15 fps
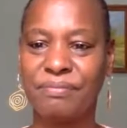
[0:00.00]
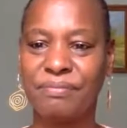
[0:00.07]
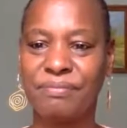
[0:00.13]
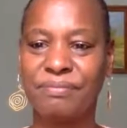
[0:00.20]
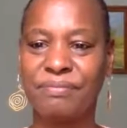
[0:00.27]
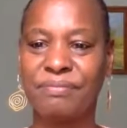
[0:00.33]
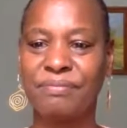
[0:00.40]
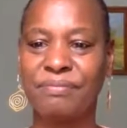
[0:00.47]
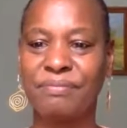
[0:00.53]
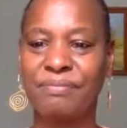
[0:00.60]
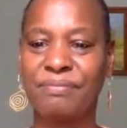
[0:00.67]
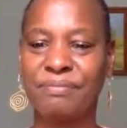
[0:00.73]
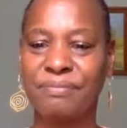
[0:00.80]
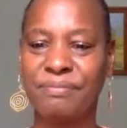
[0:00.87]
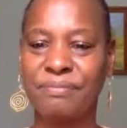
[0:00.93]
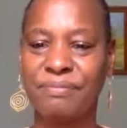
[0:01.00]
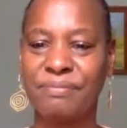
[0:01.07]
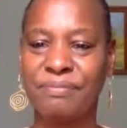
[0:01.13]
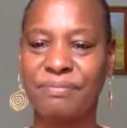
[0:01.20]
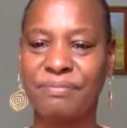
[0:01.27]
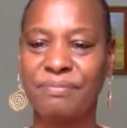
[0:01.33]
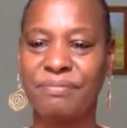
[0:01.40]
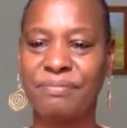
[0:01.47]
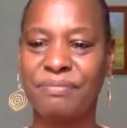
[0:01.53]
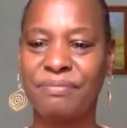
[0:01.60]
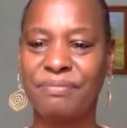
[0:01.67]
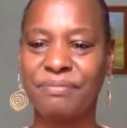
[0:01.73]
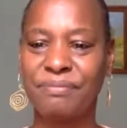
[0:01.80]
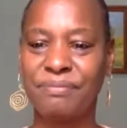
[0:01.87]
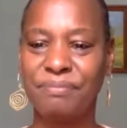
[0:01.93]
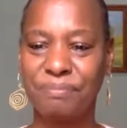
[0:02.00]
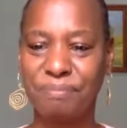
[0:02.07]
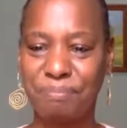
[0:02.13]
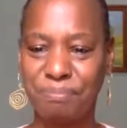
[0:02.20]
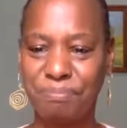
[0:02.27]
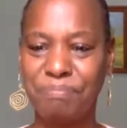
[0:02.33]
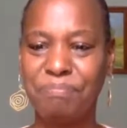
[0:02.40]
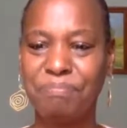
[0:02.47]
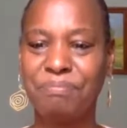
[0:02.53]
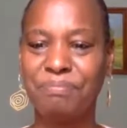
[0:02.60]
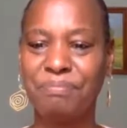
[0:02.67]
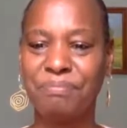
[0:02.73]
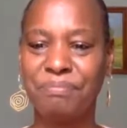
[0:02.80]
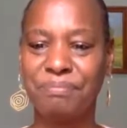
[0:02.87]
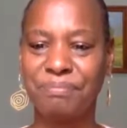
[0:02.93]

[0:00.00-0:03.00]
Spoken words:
The person shown says nothing.